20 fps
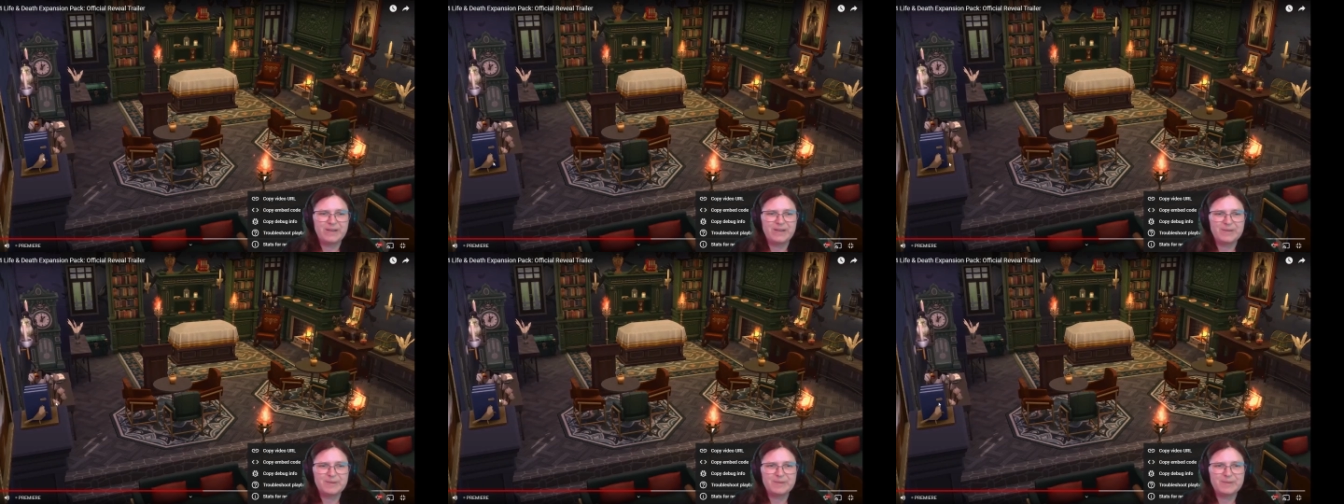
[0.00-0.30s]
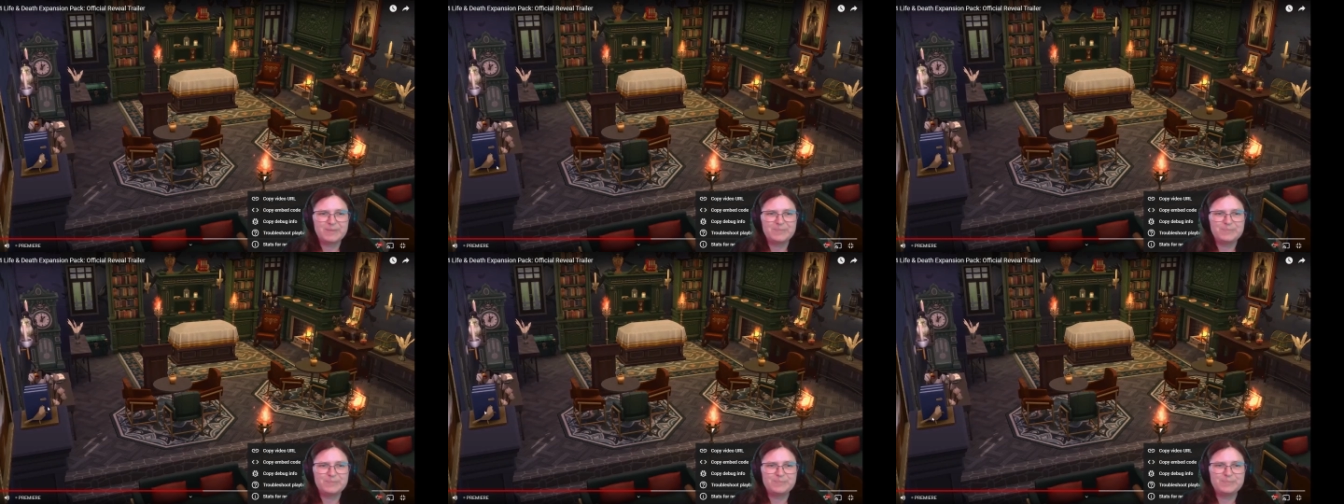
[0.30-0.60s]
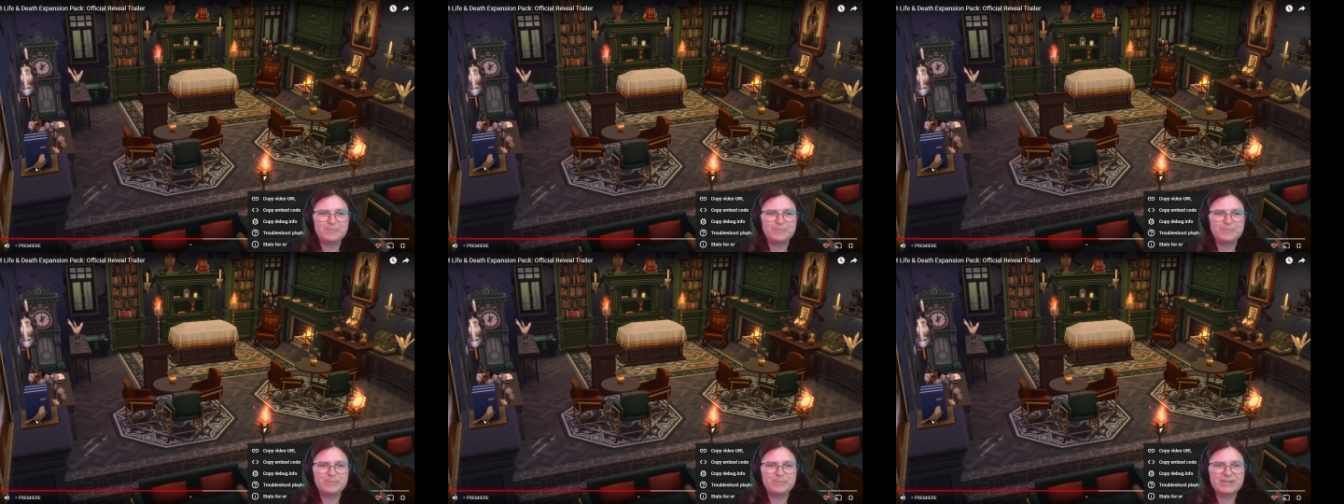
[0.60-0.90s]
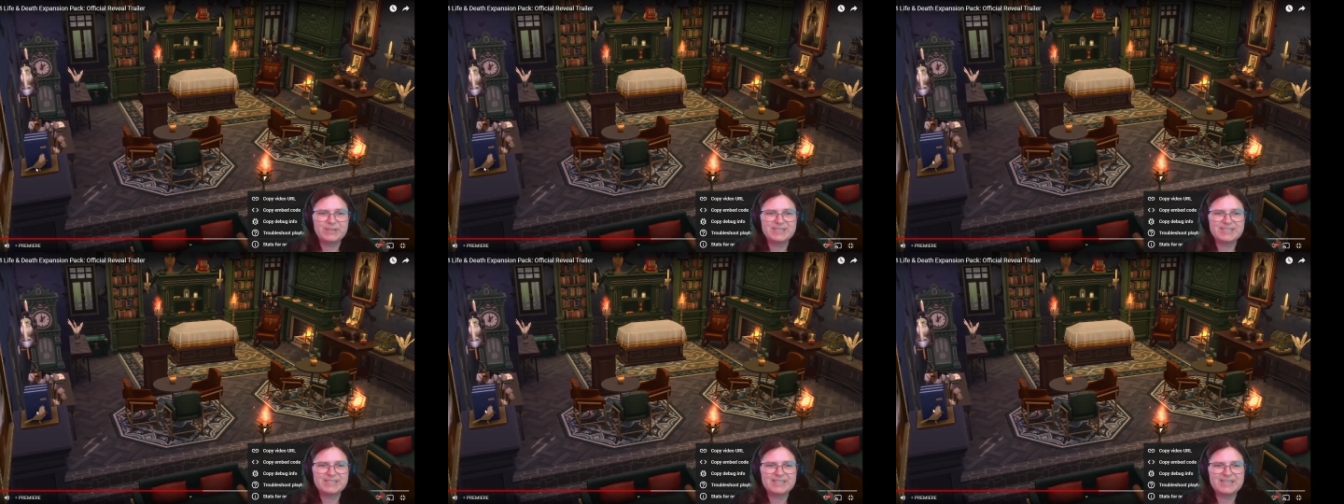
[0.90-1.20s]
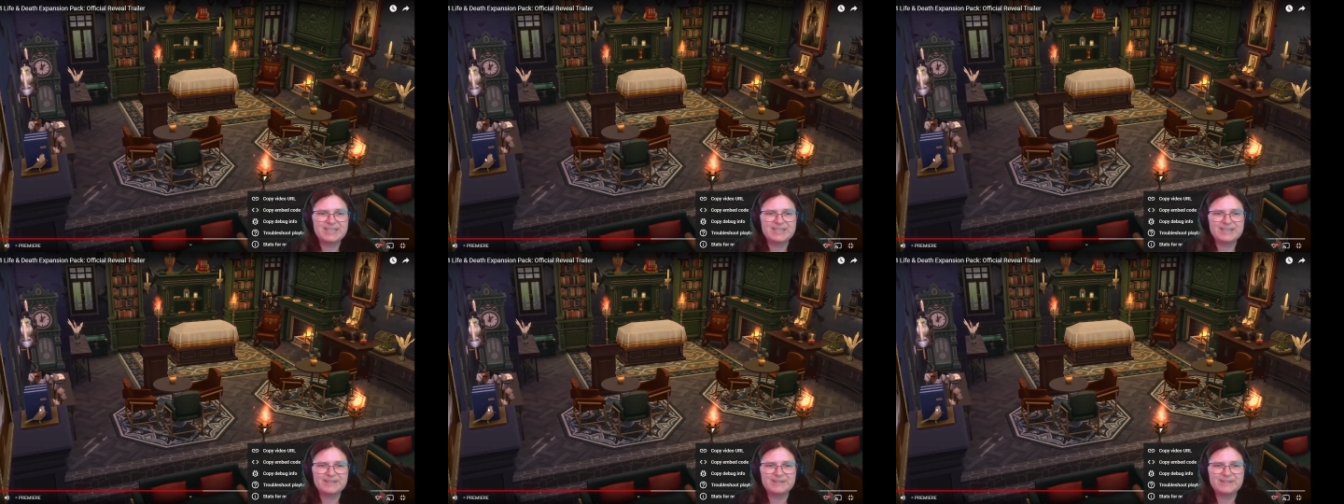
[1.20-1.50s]
a books
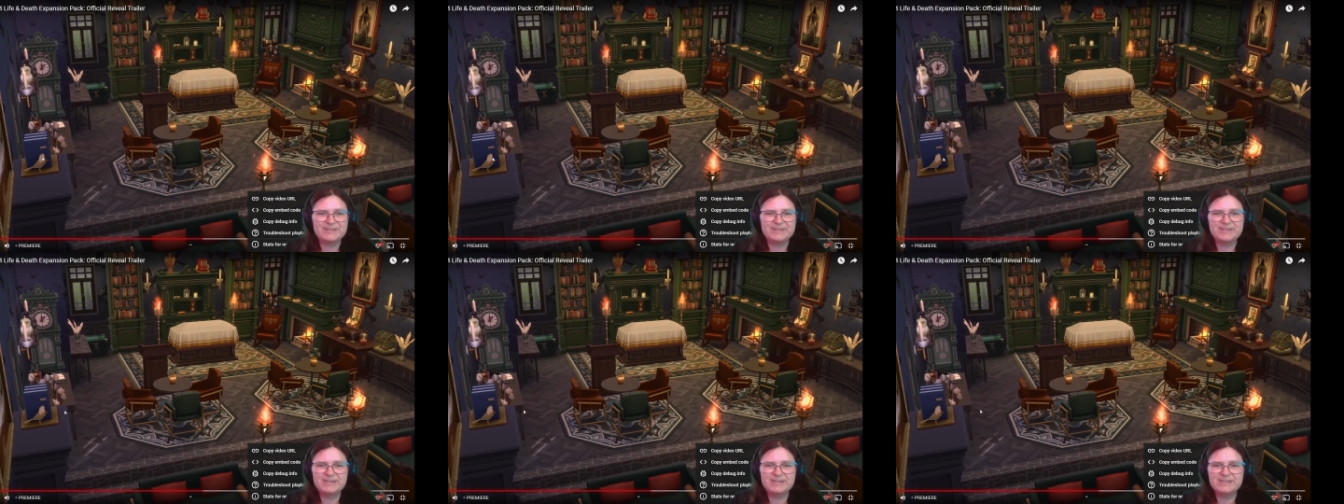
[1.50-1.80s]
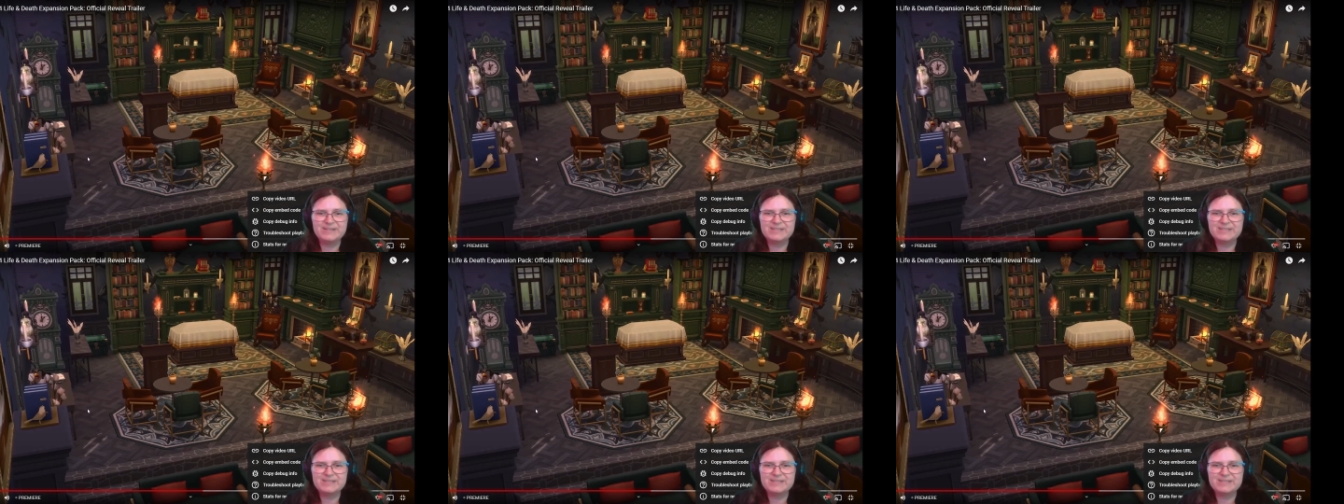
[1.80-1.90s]
here